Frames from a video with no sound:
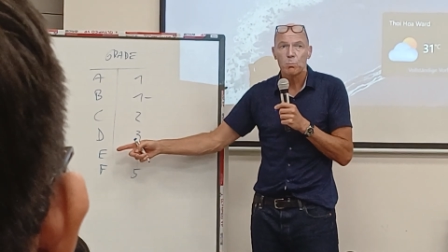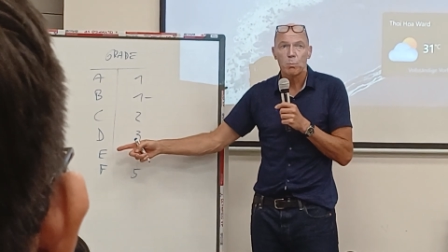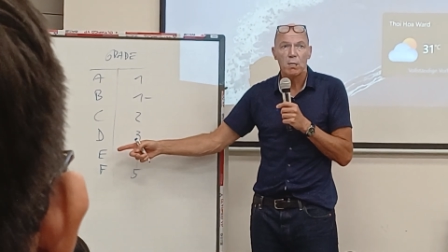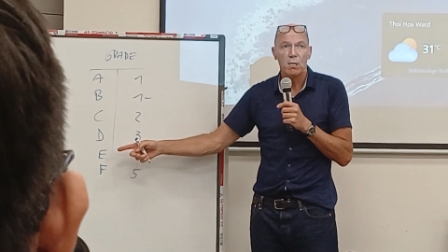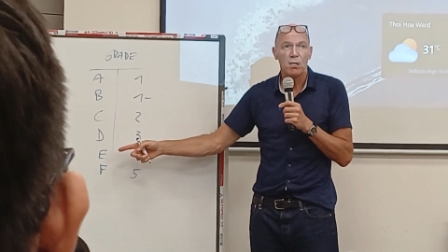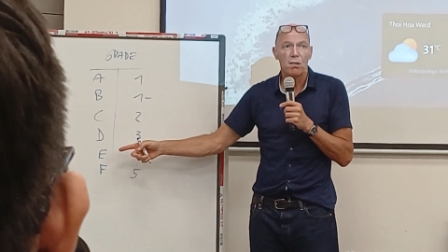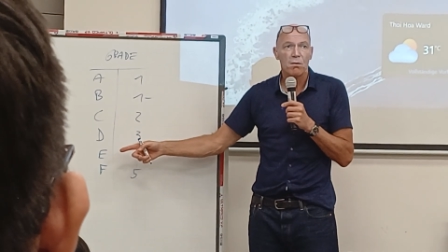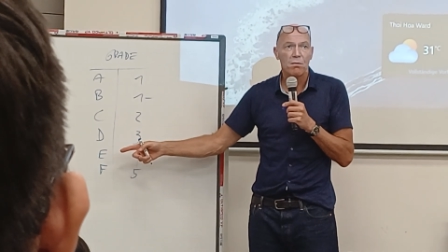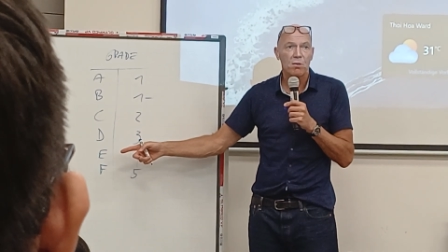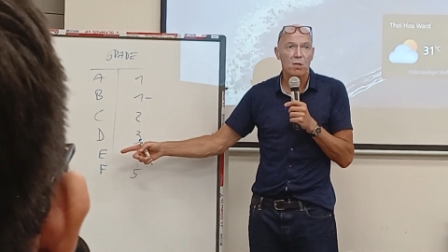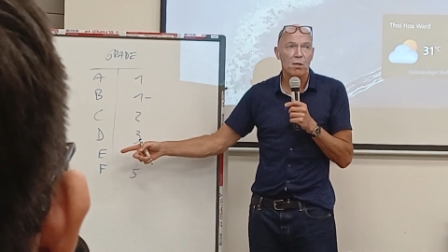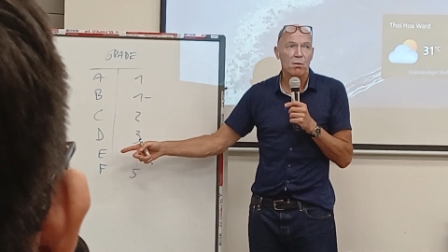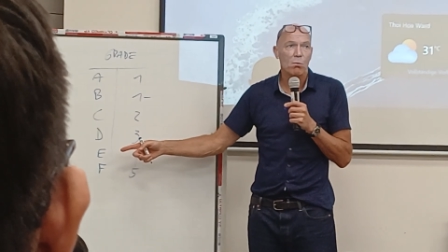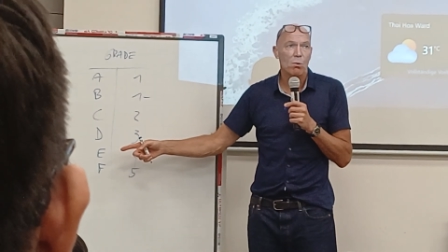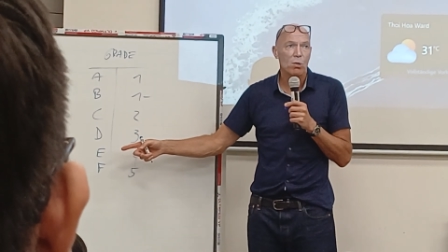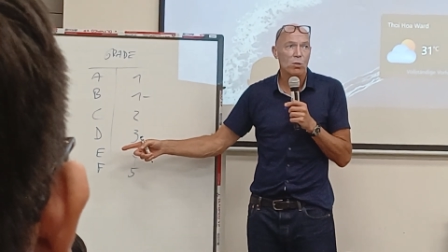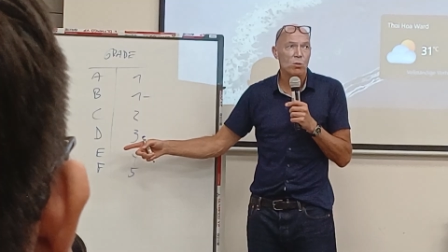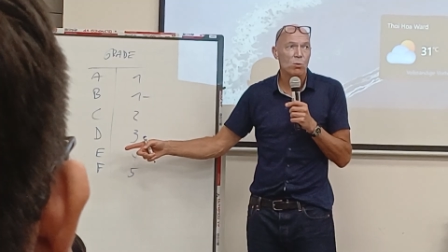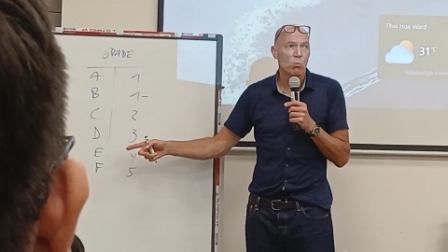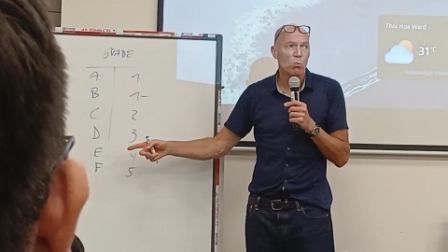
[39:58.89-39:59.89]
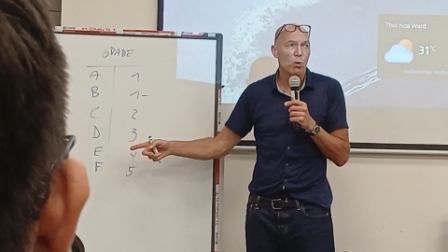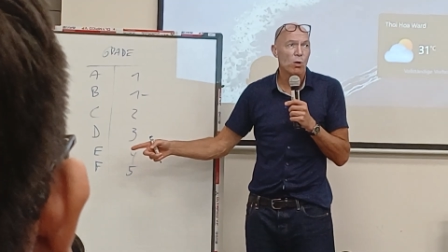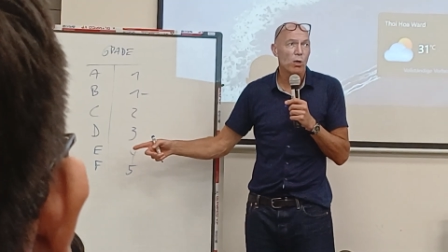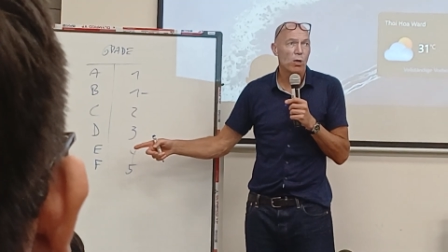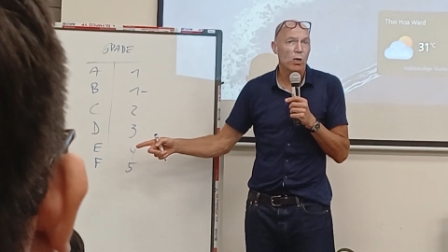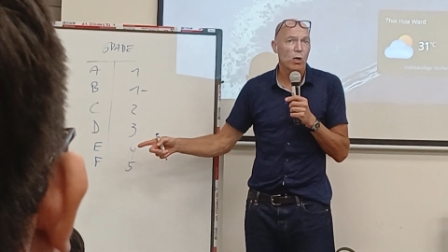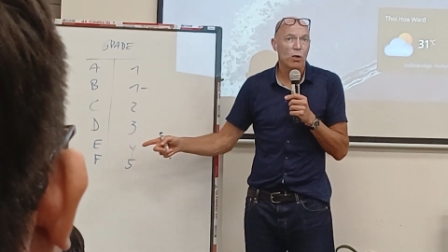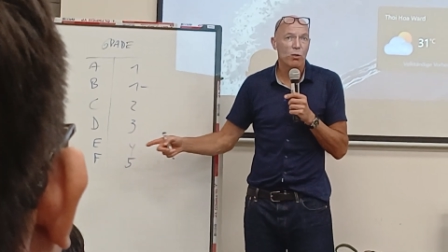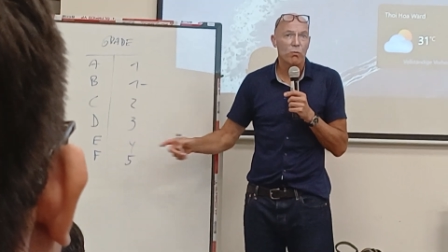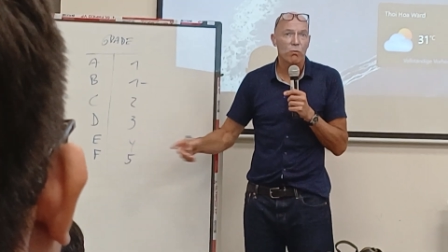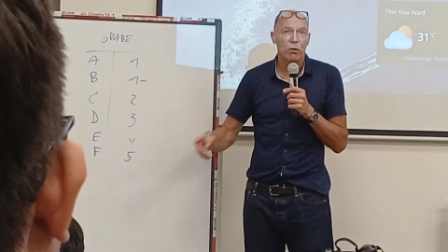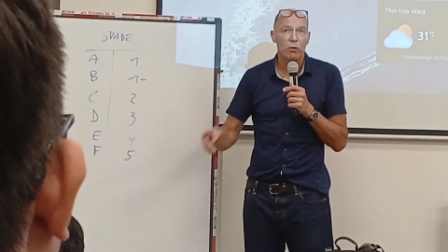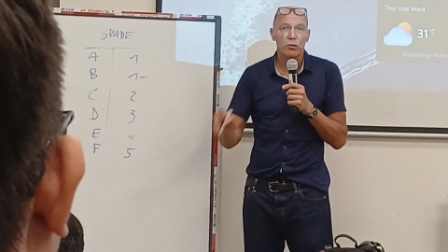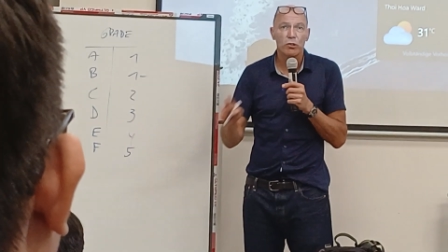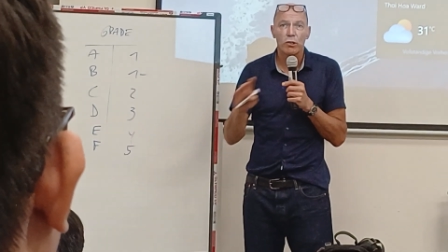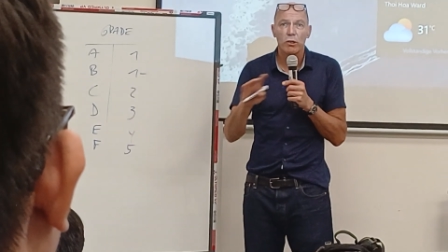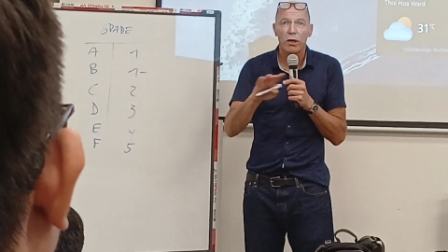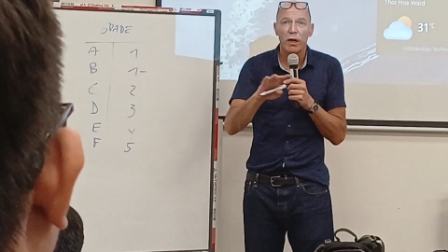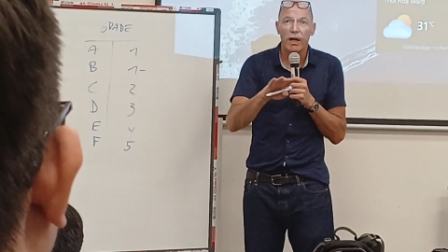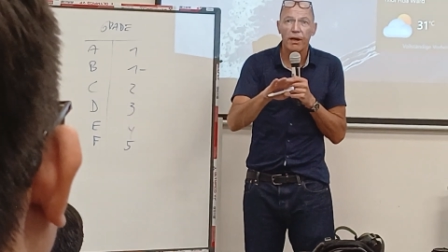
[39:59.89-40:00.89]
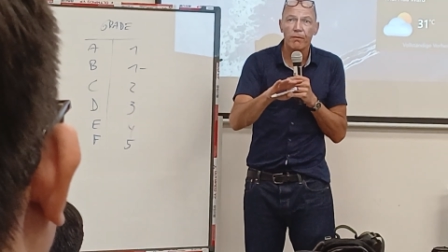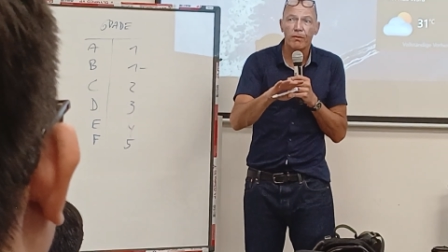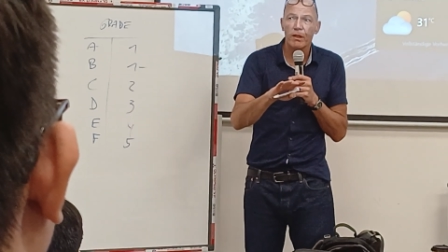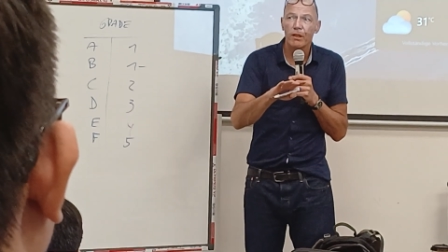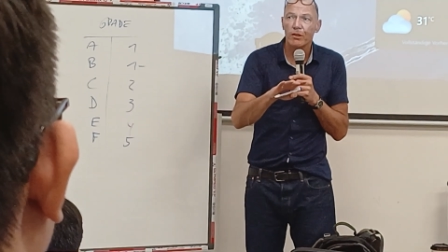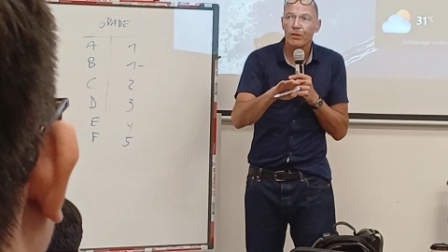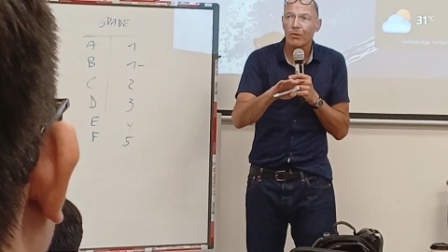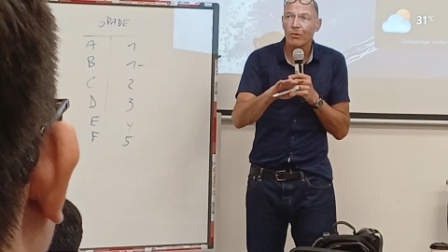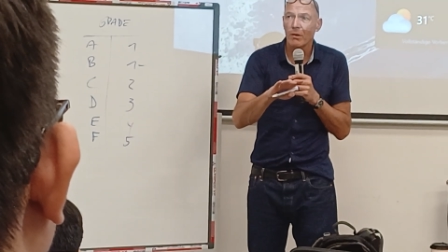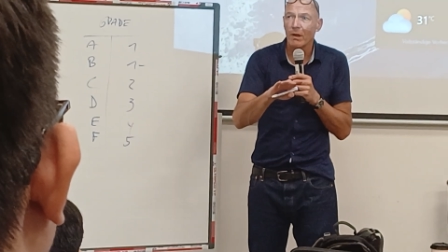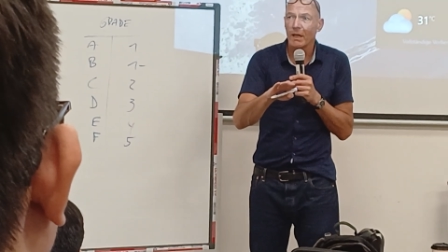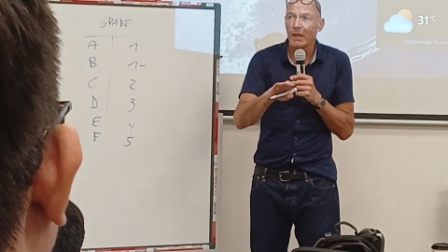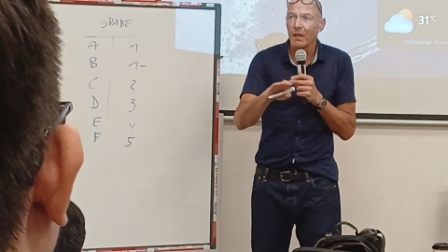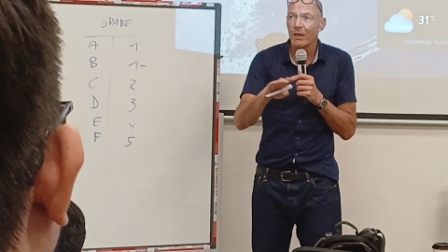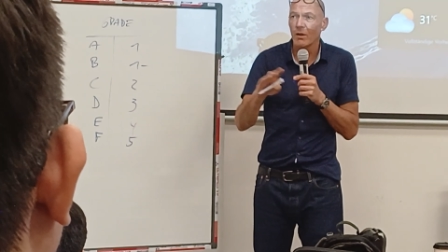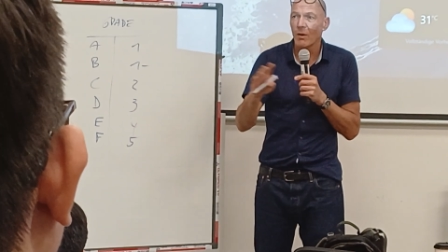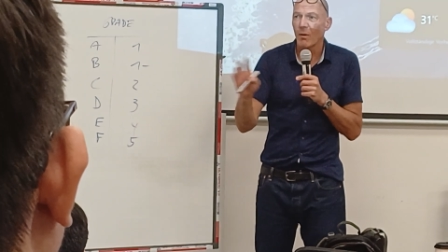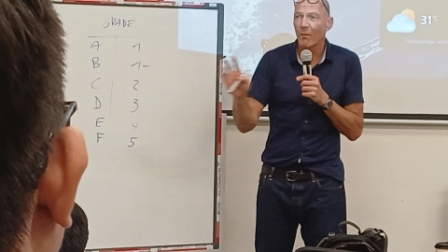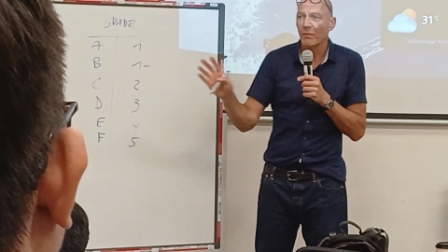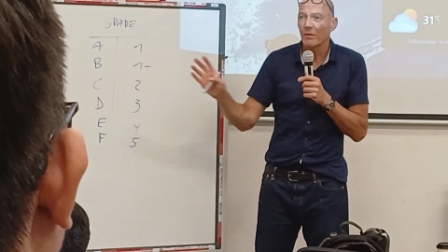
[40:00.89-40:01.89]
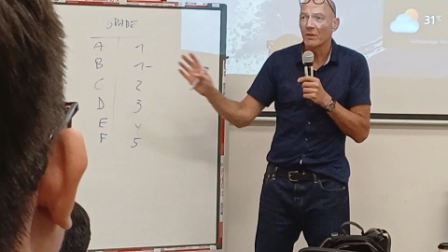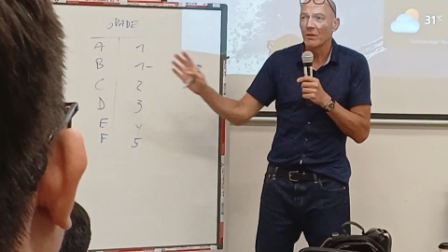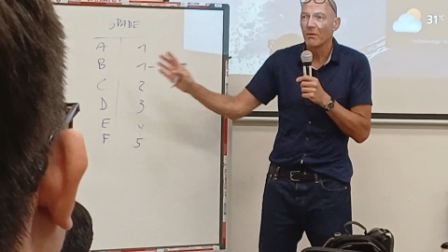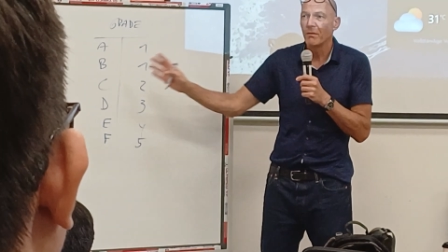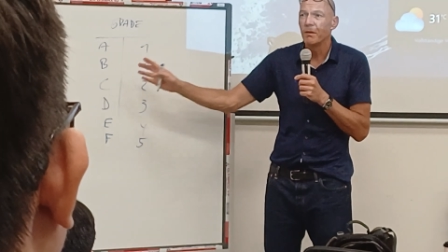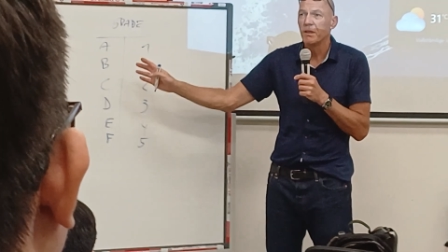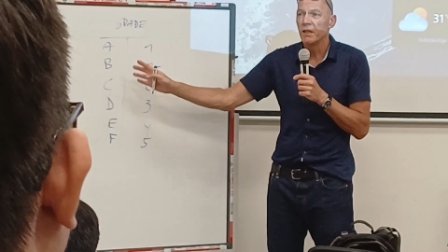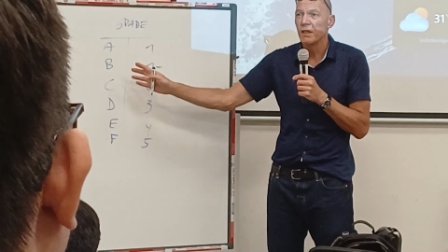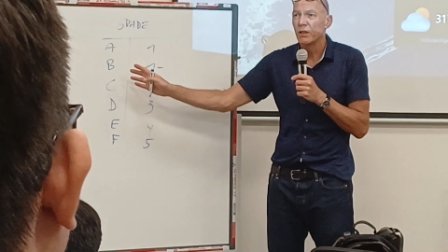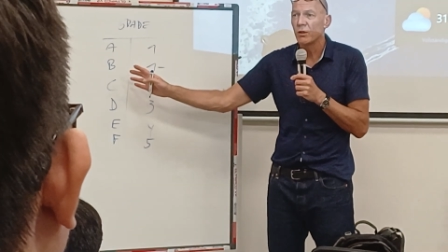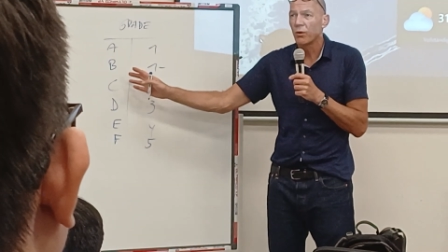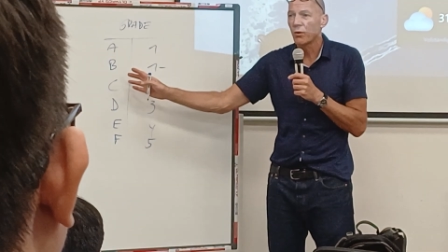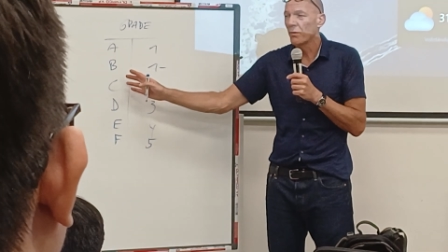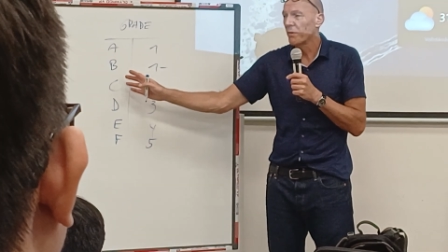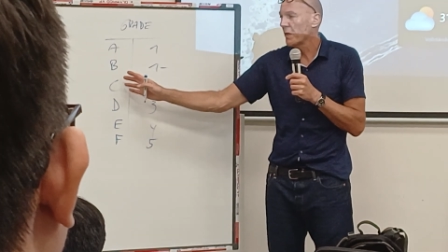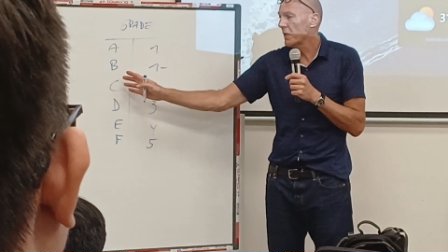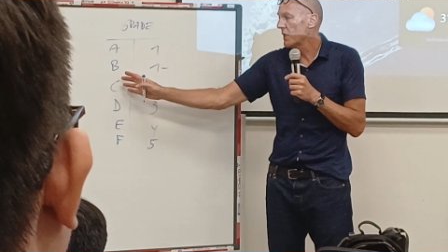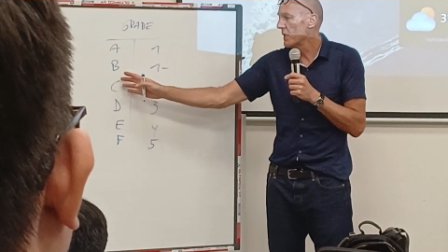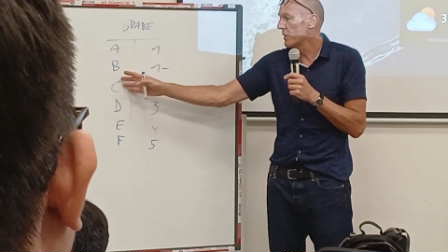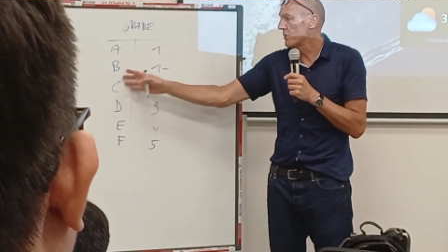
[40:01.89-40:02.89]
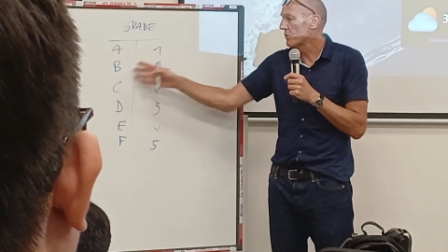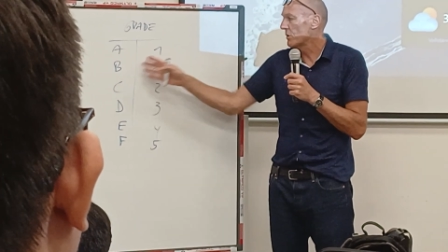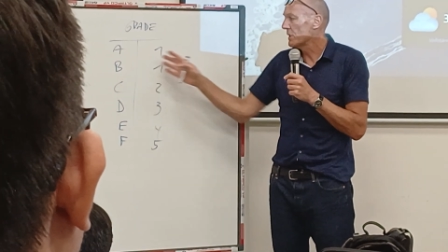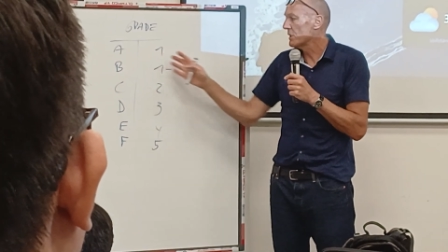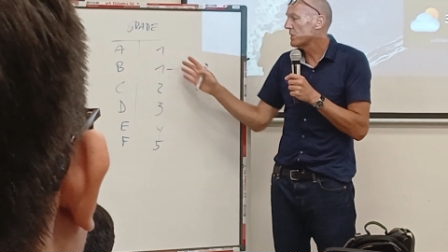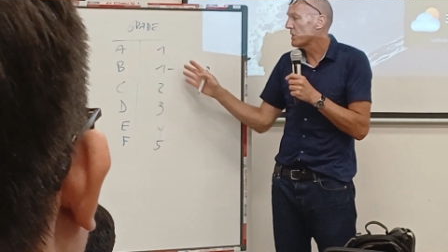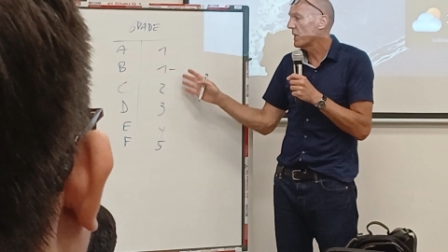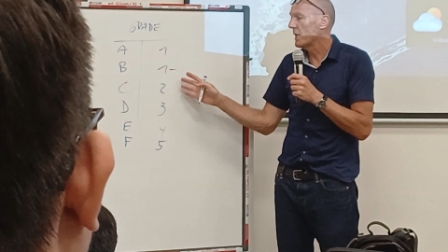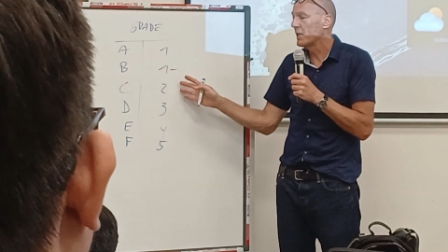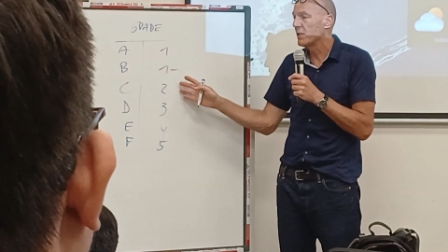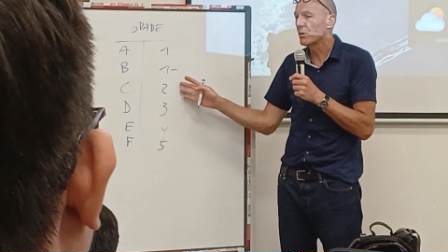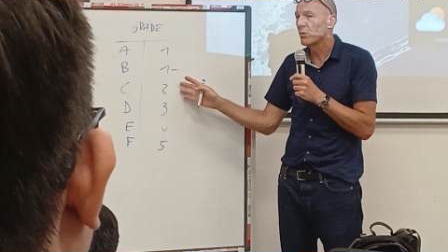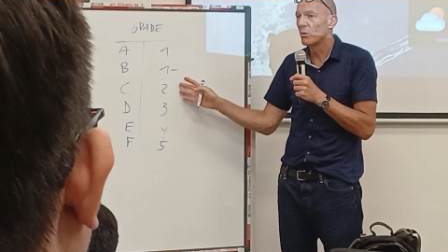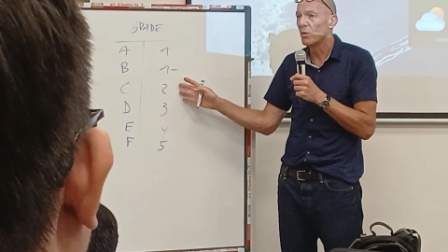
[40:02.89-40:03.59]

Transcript: But if they want to work out what's your average grade, obviously we need to quickly translate the